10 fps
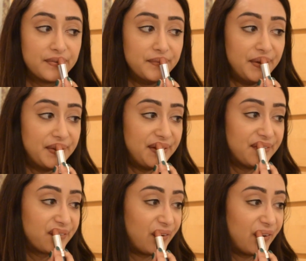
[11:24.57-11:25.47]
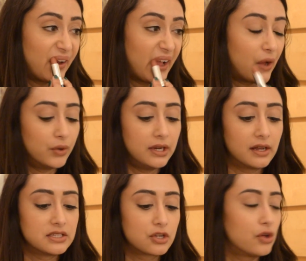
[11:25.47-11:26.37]
smooth and it's got like a really
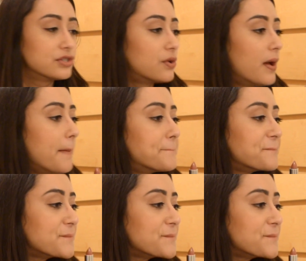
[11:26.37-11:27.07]
nice gloss to it.